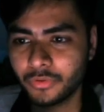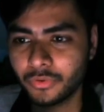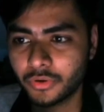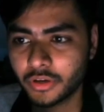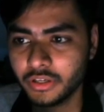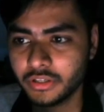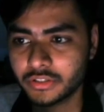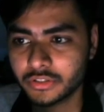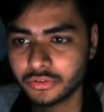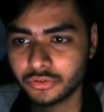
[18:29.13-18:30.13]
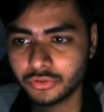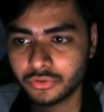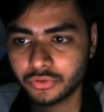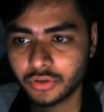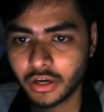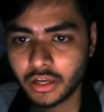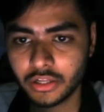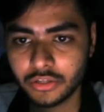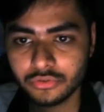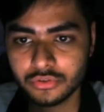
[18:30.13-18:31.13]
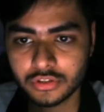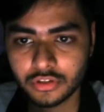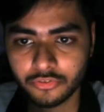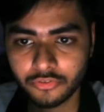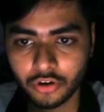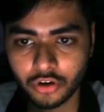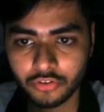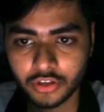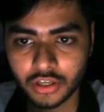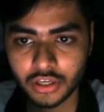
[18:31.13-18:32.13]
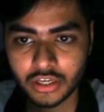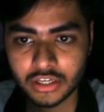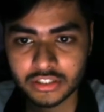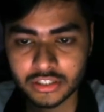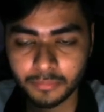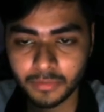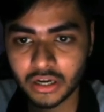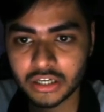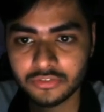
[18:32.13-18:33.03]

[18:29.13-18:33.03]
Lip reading: Okay, so I'll use the following subclass,